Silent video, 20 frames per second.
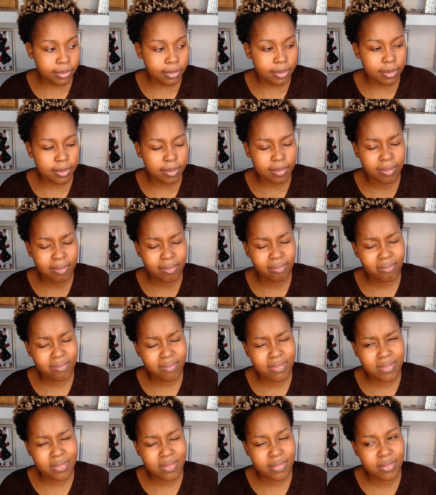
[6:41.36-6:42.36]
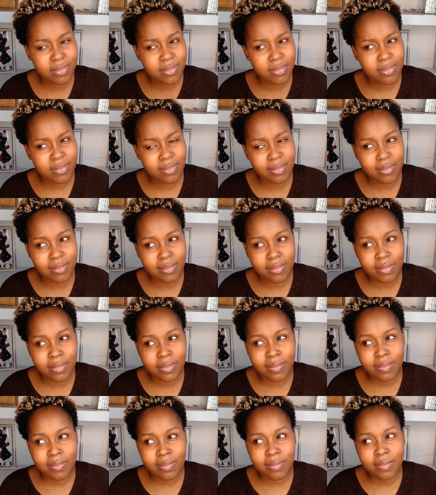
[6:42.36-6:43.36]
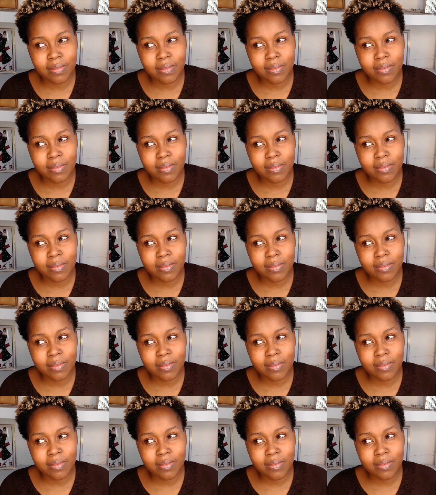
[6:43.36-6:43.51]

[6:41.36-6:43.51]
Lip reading: (silence)